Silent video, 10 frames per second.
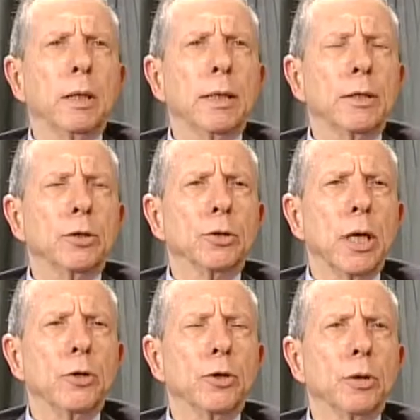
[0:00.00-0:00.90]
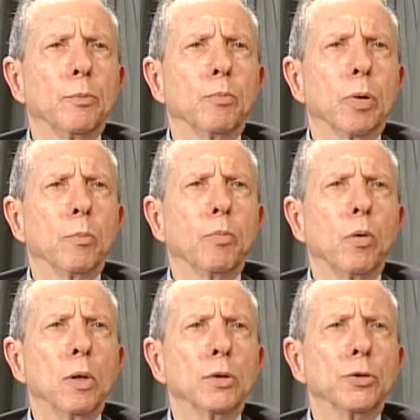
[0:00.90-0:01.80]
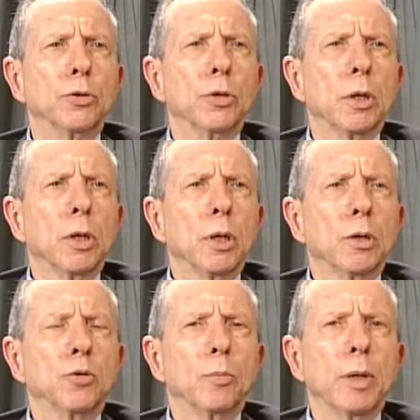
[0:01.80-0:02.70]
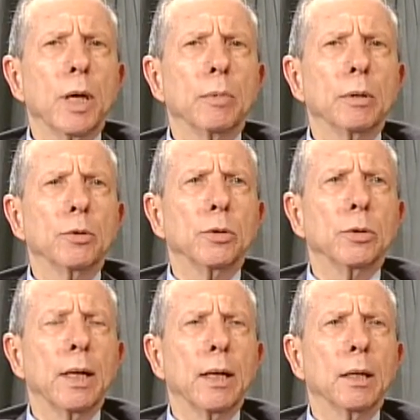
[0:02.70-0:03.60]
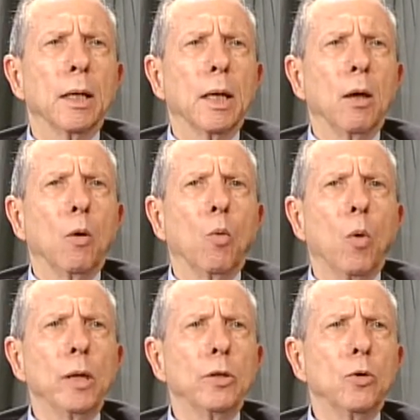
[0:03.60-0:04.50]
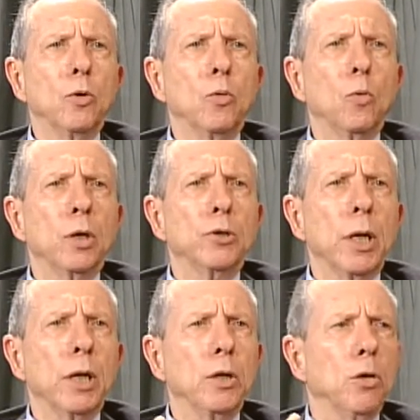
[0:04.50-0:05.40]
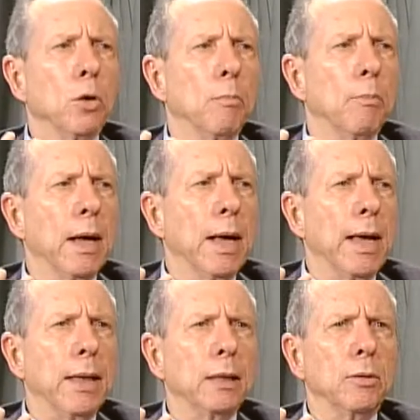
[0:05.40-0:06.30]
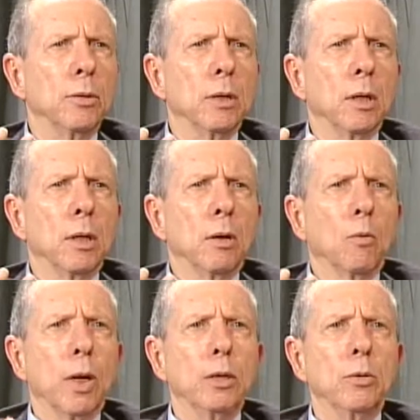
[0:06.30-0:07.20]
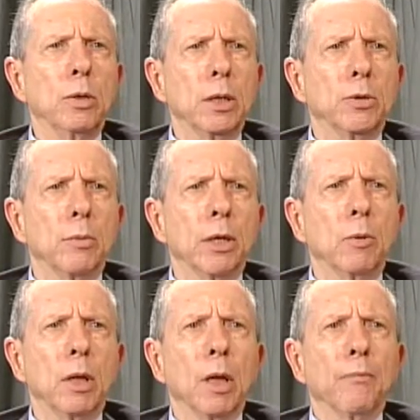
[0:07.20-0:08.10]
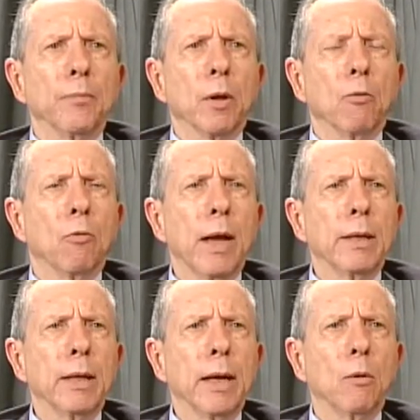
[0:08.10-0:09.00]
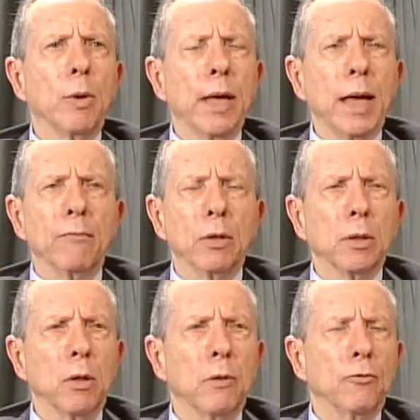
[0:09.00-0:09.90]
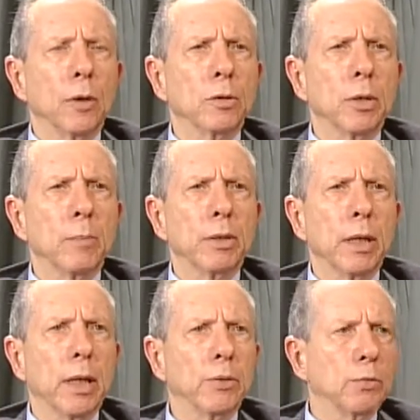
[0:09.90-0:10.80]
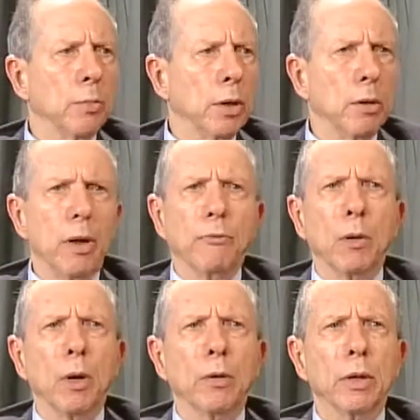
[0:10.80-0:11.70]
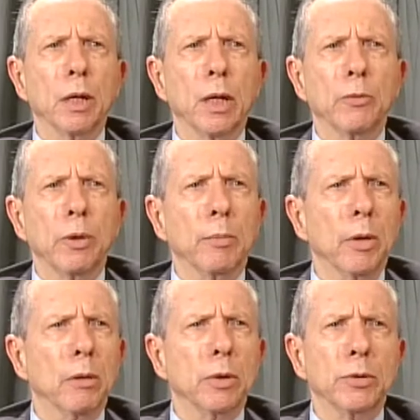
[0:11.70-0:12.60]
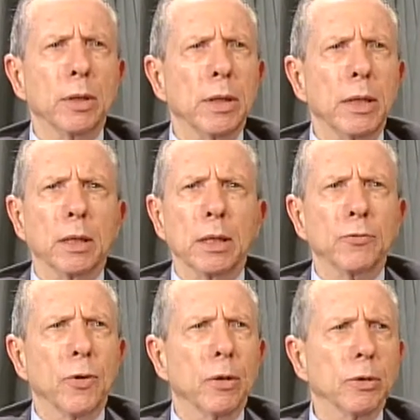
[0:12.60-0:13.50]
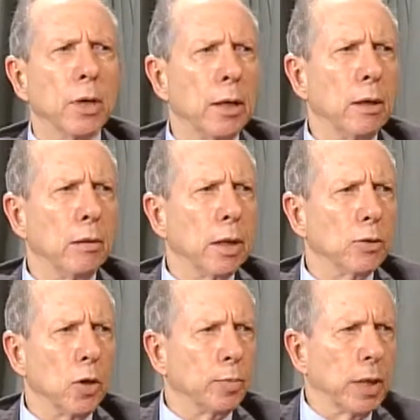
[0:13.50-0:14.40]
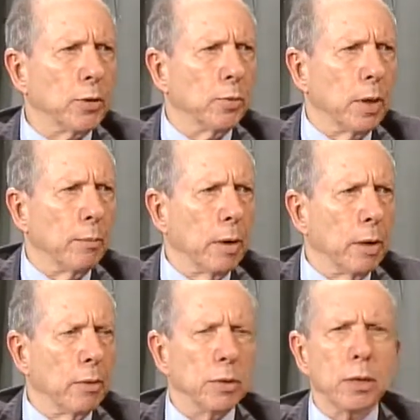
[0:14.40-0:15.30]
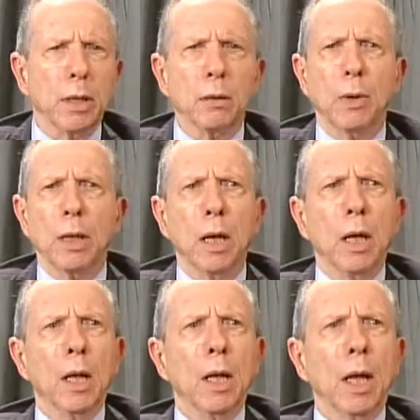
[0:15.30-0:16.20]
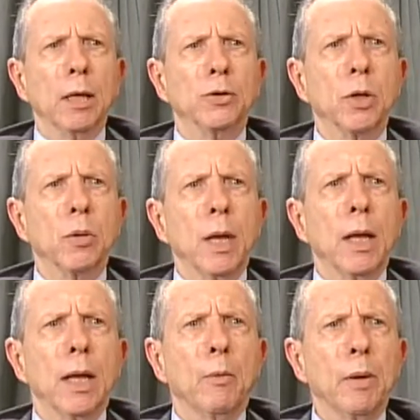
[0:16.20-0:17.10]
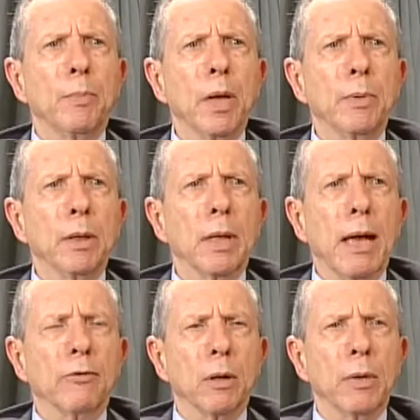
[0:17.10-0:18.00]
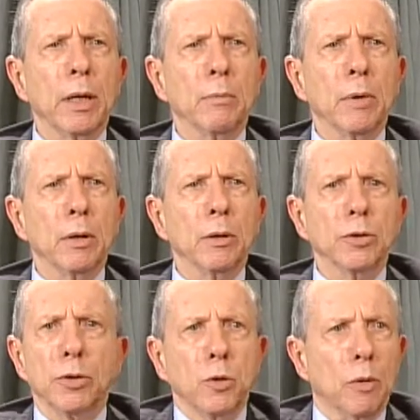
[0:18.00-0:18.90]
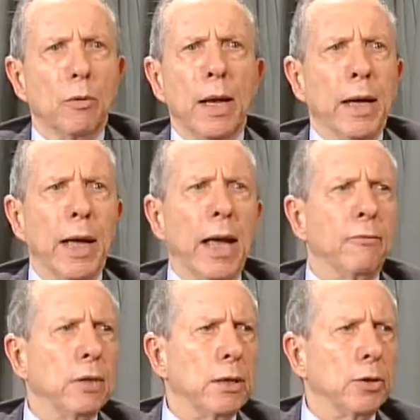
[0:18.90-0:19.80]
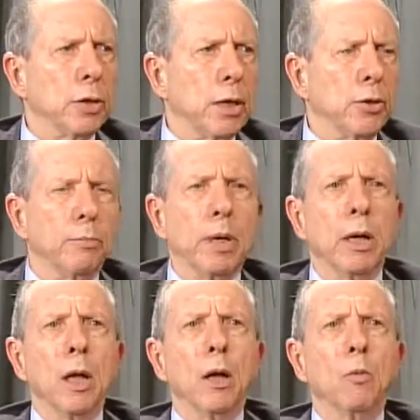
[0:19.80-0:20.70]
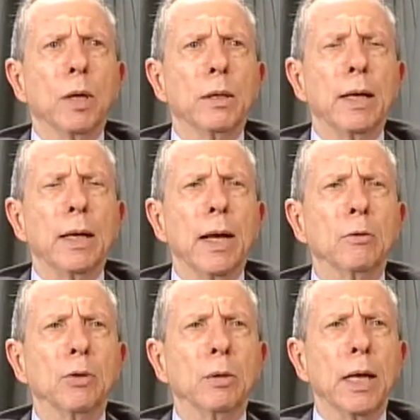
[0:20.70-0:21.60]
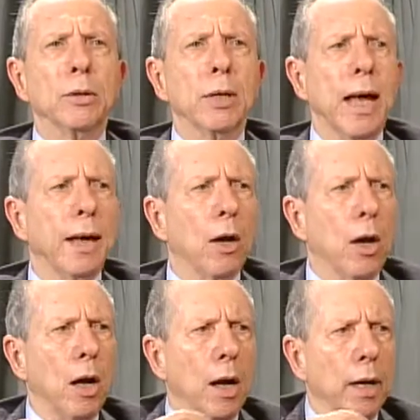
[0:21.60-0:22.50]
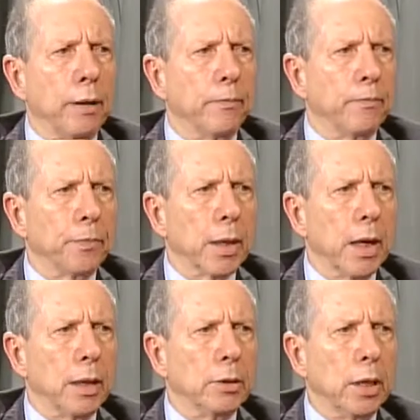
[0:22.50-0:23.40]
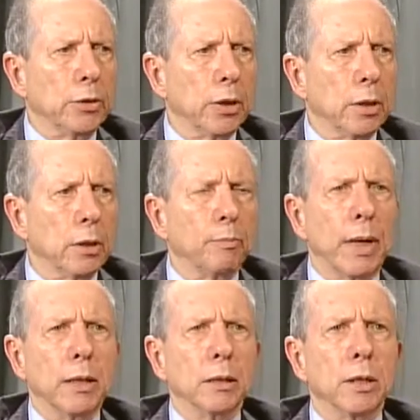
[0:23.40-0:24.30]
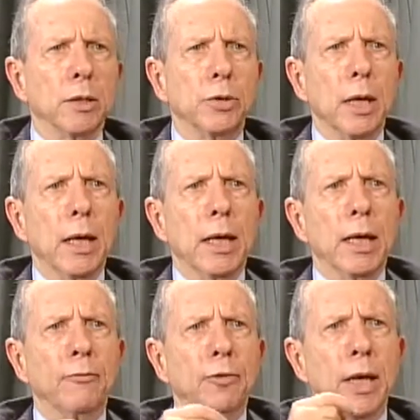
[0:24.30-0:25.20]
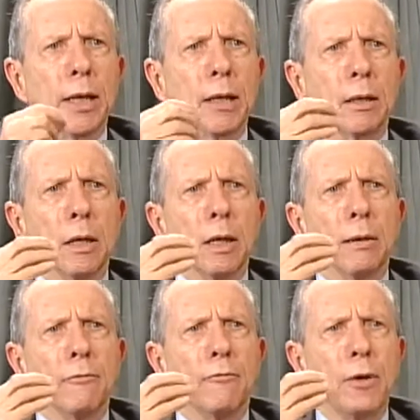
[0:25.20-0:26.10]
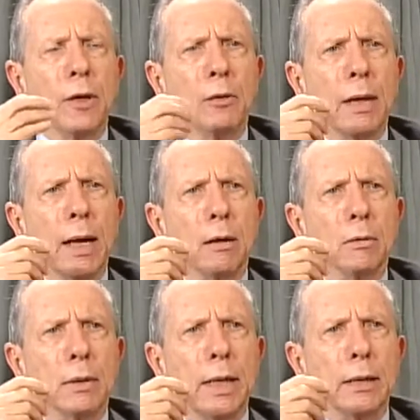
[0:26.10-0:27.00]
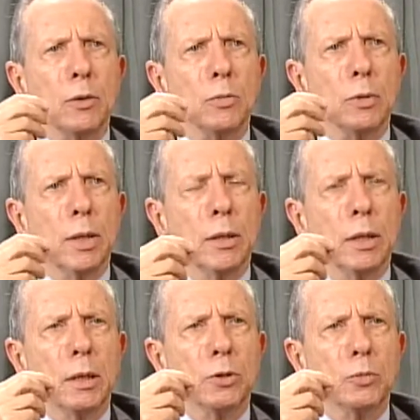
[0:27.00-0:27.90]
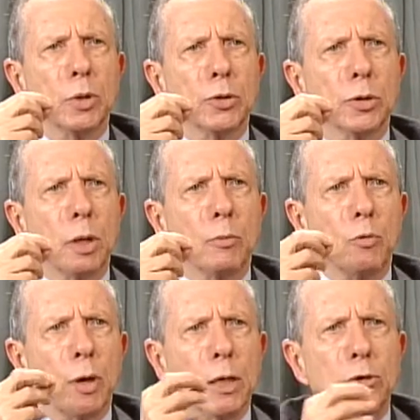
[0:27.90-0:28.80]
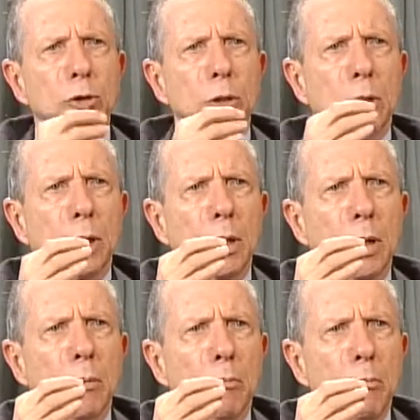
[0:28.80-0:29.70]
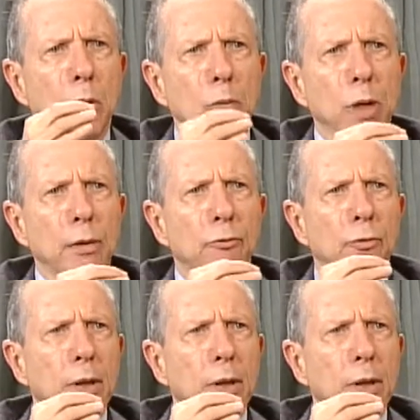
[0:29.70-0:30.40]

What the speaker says: legislation purports to be able to tell what was in your mind when you did something. Well, right now we have a law, for example, against murder. Everywhere in the country, murder is illegal as far as I know. There's no place where murder is legal. Well, so when people have committed murders, you already have legislation, but what they now do, they tack on additional penalties if they can figure out that you did this with some racial motive